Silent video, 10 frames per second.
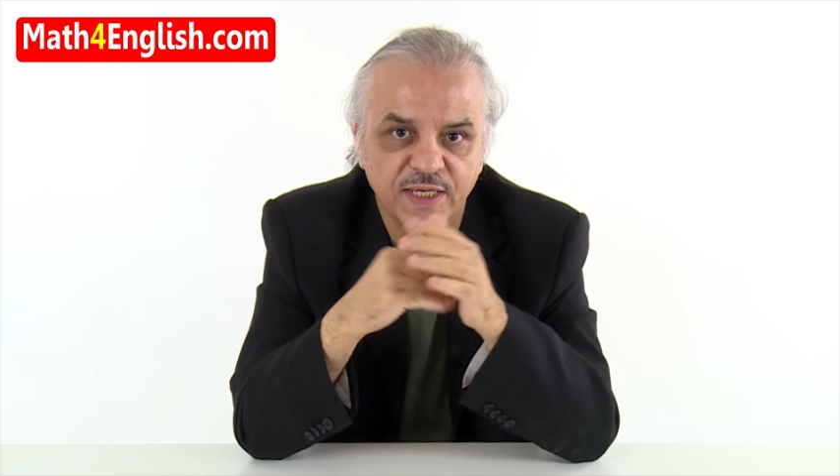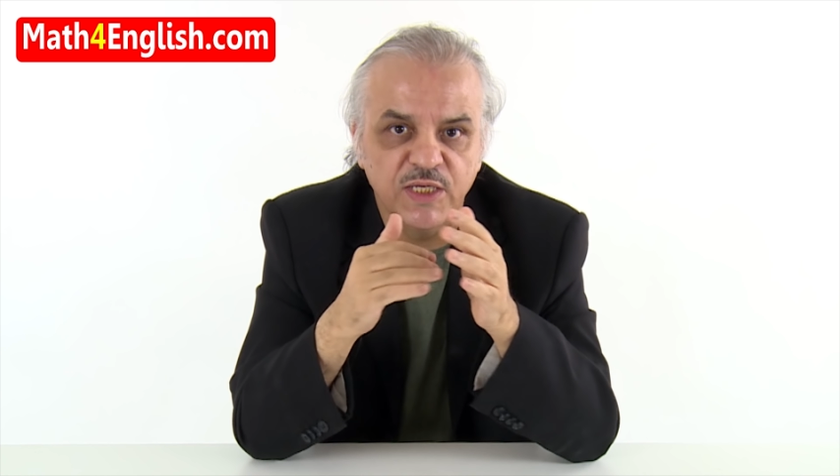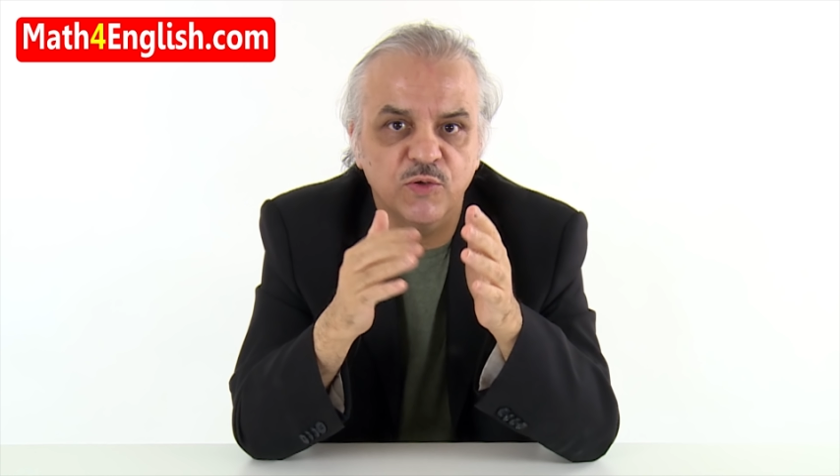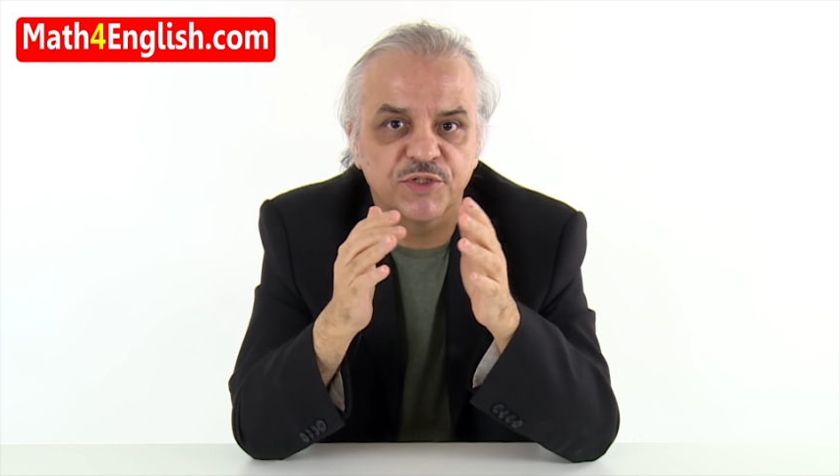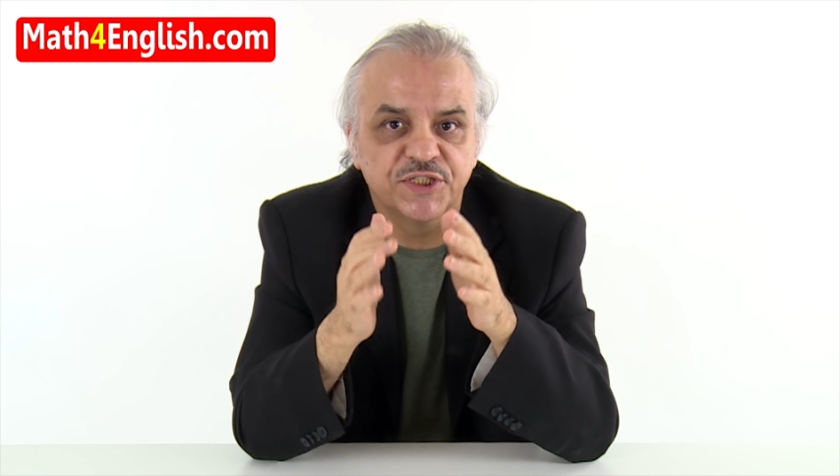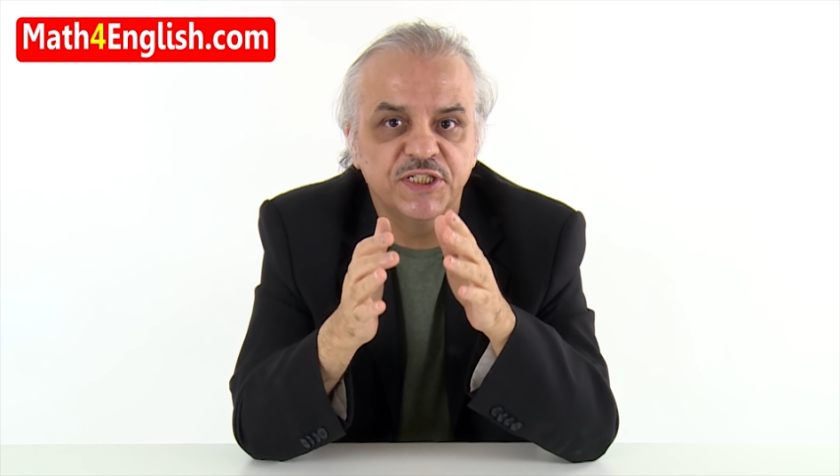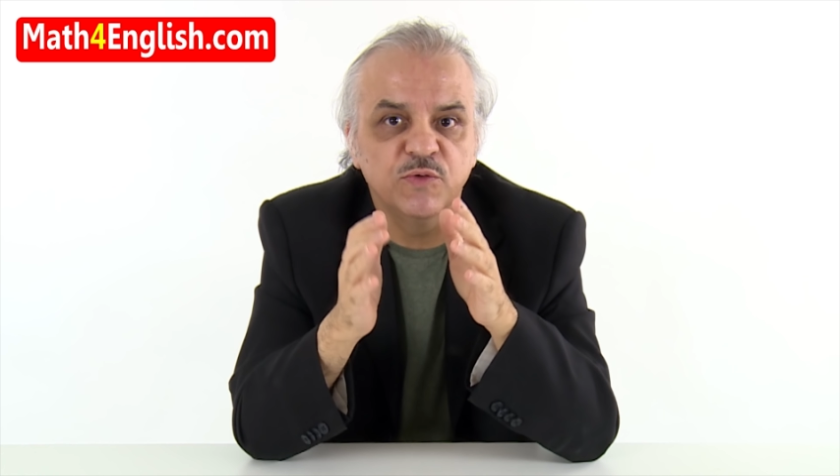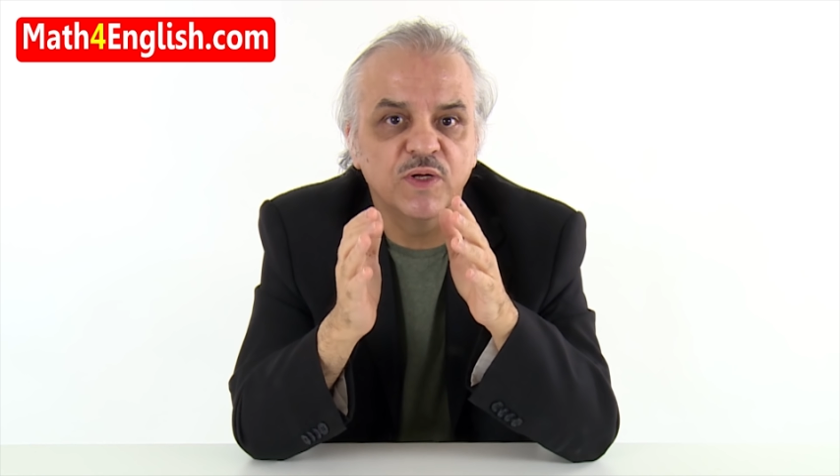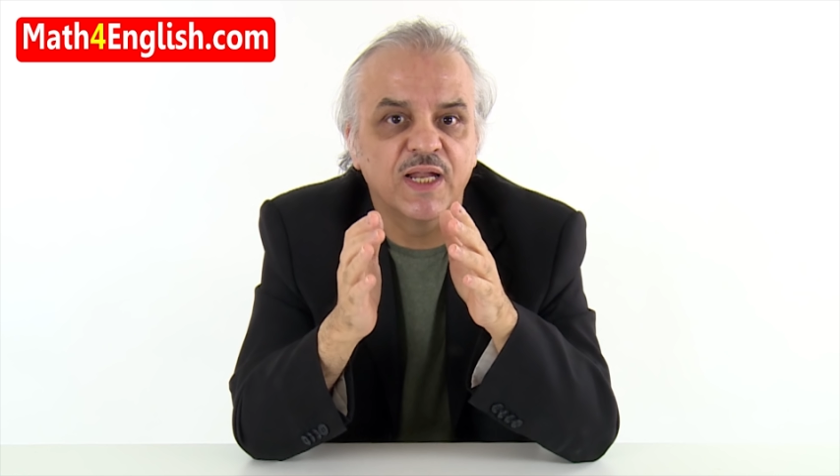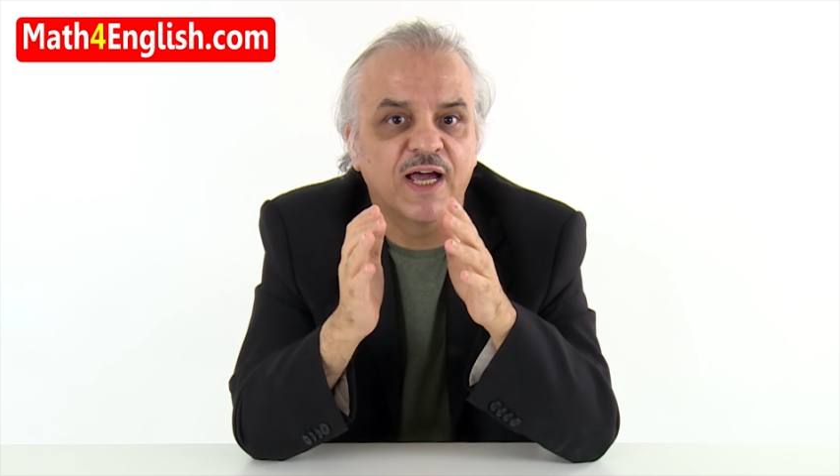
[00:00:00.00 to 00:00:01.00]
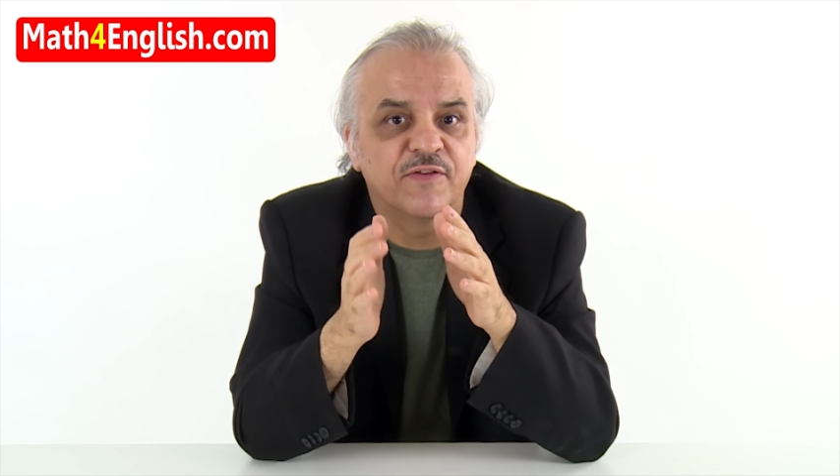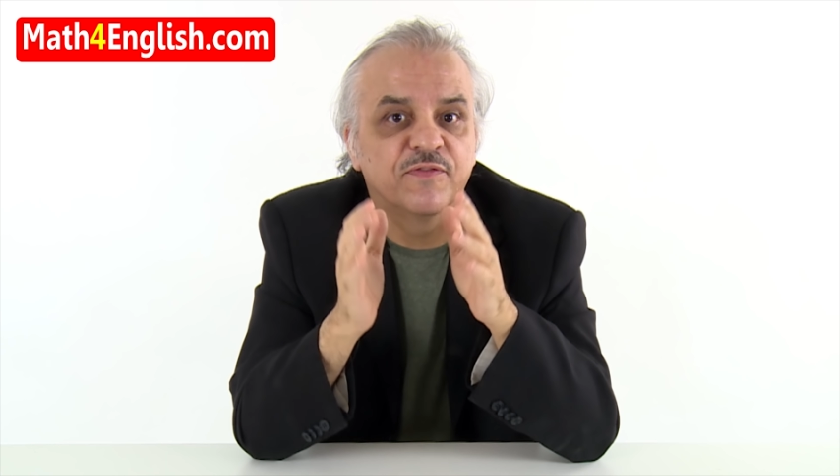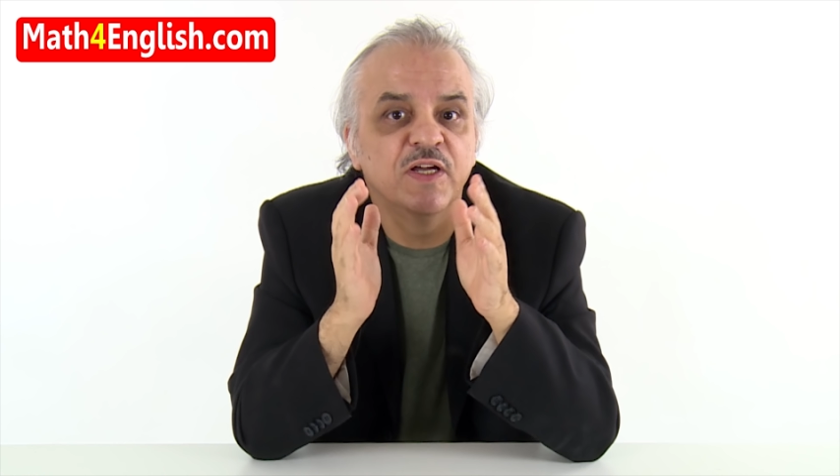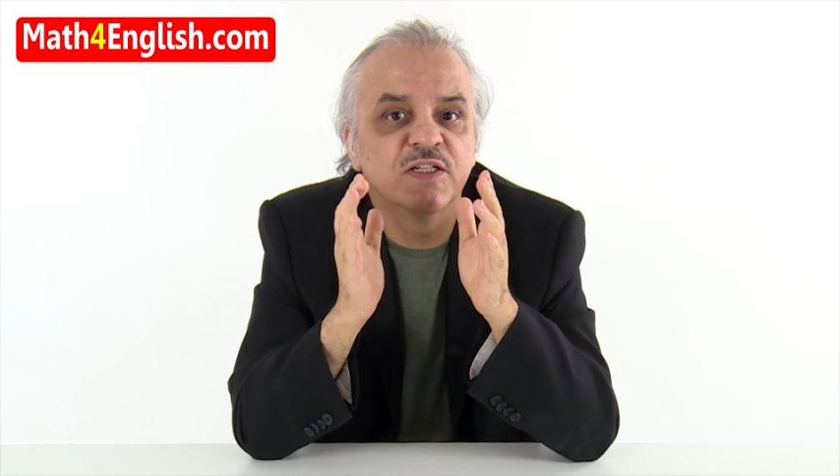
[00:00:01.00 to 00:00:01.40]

he or she will have